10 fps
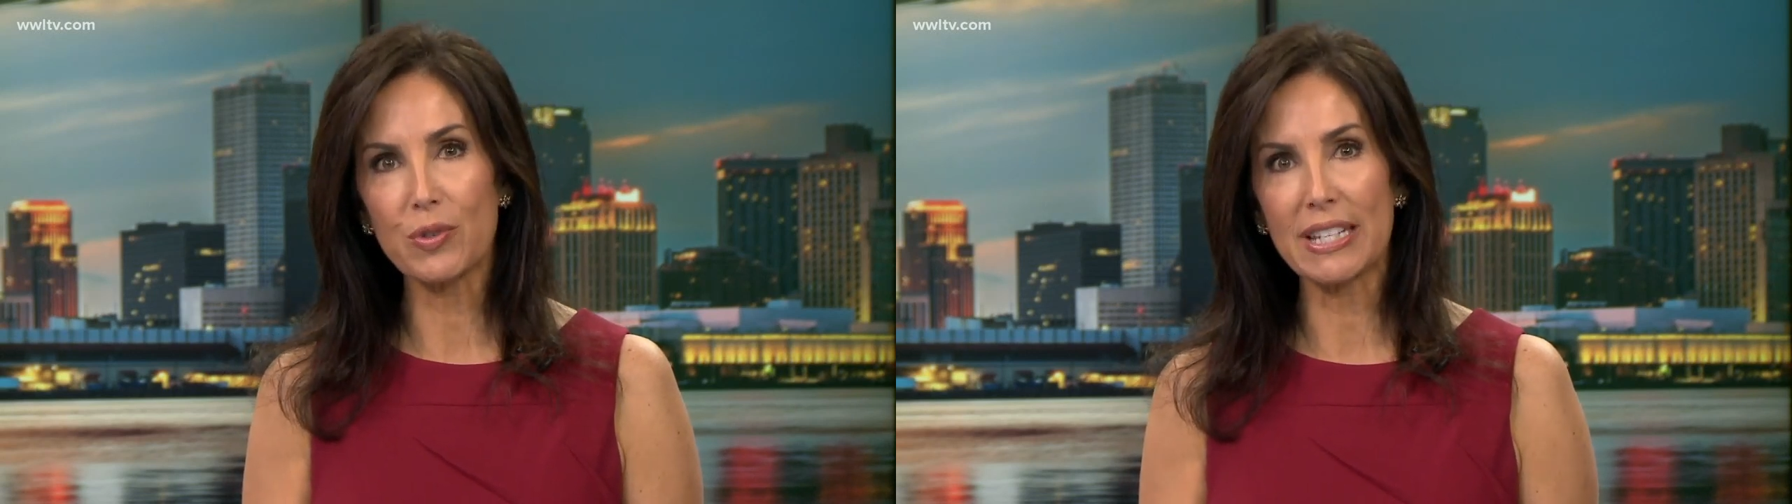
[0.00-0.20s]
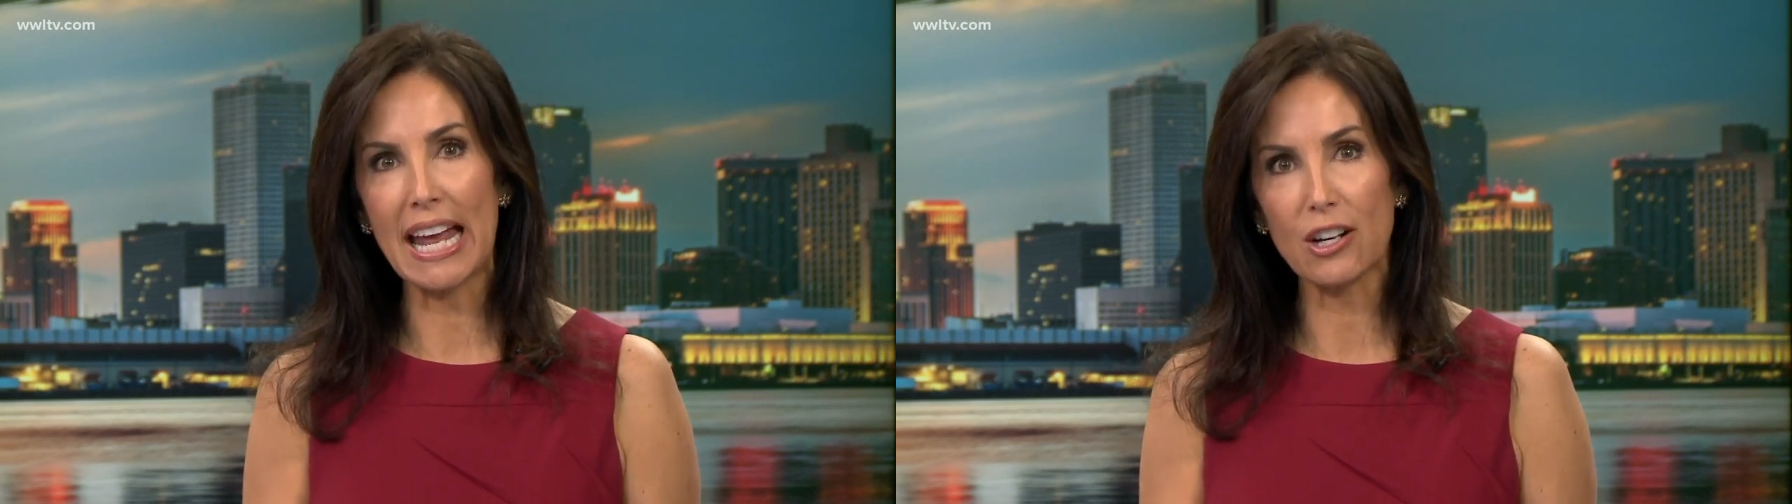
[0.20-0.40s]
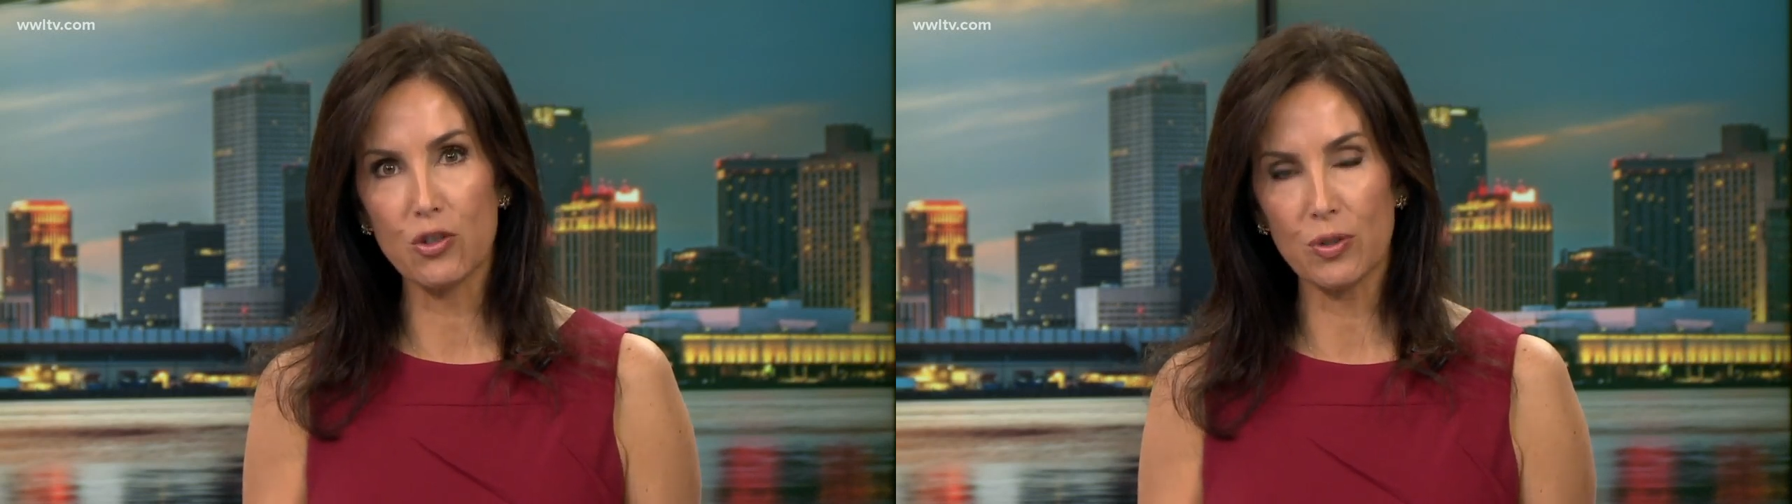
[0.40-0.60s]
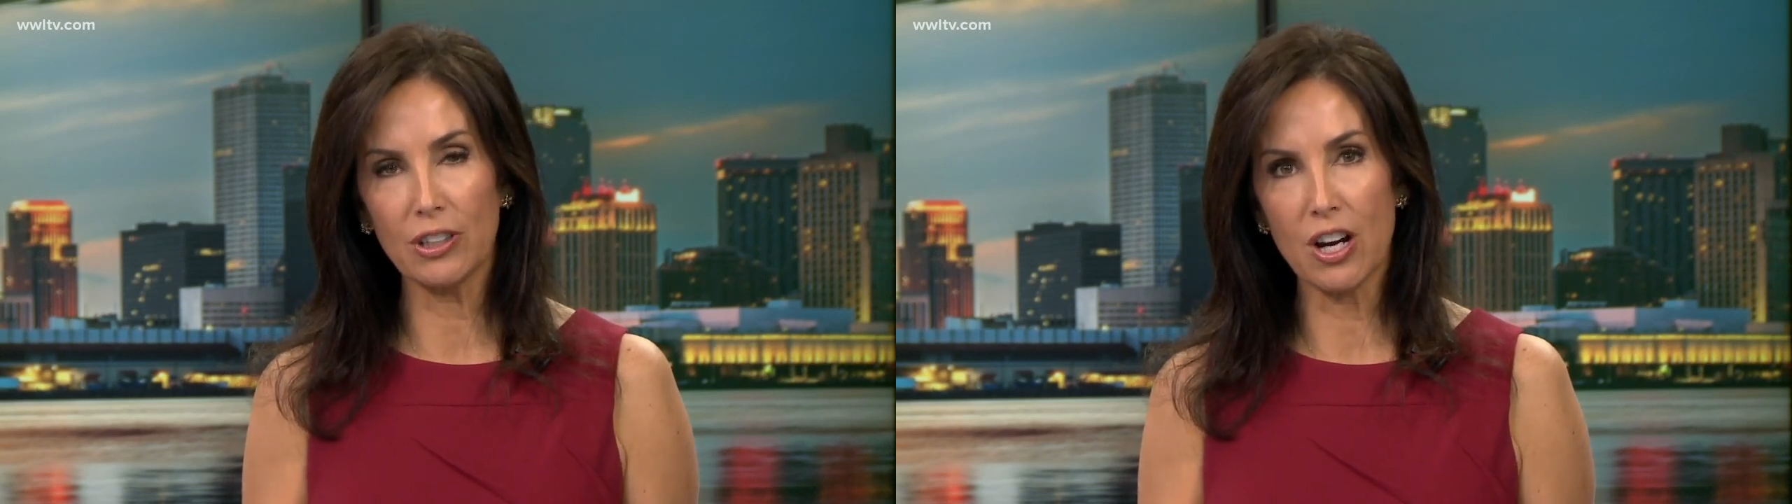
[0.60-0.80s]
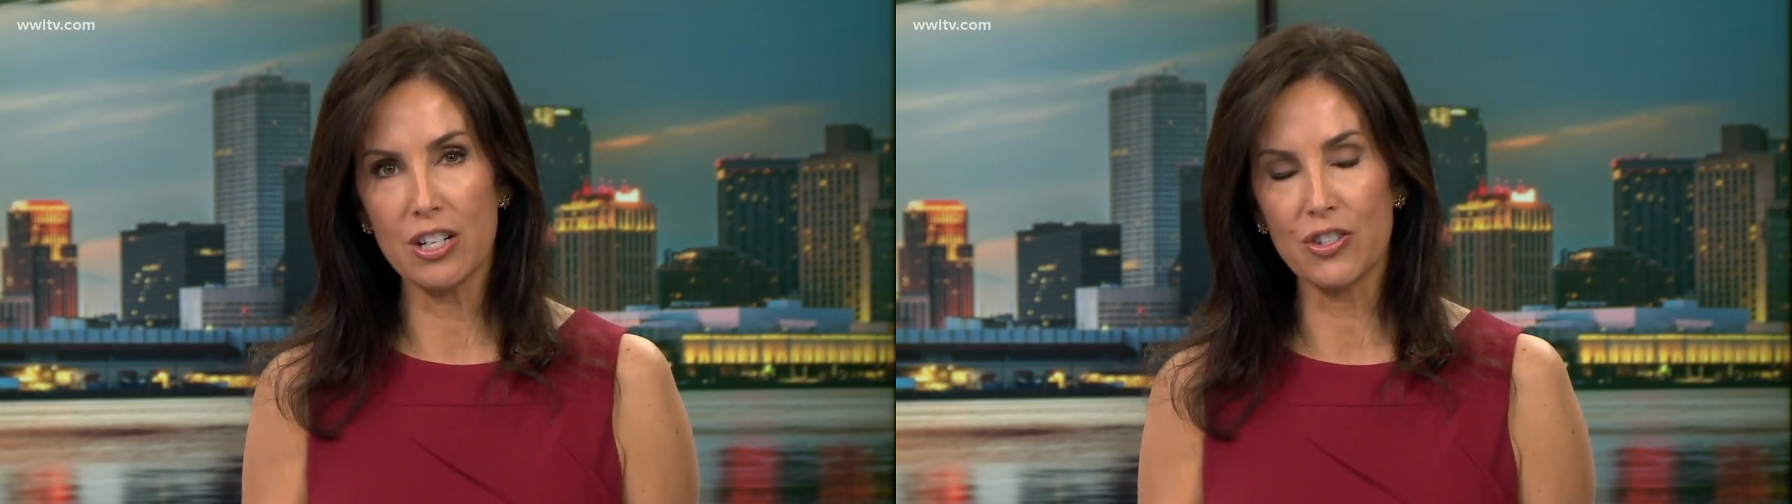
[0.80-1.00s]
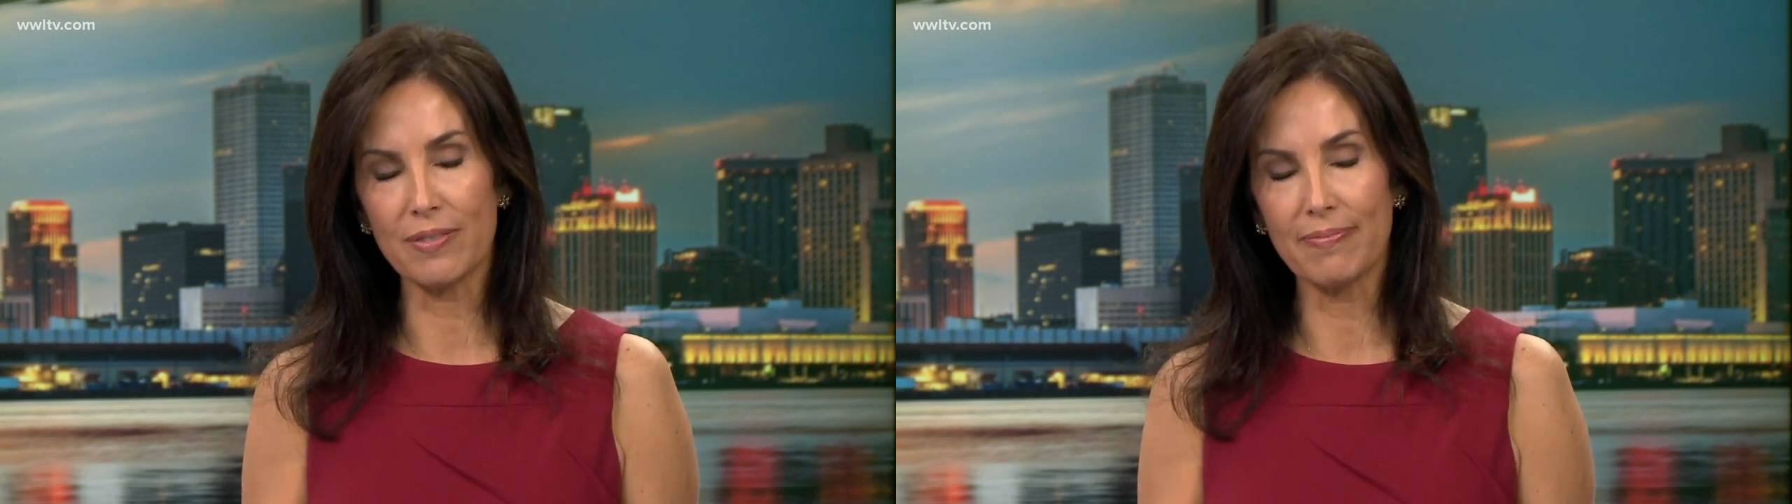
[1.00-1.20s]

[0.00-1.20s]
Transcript: was an extra large,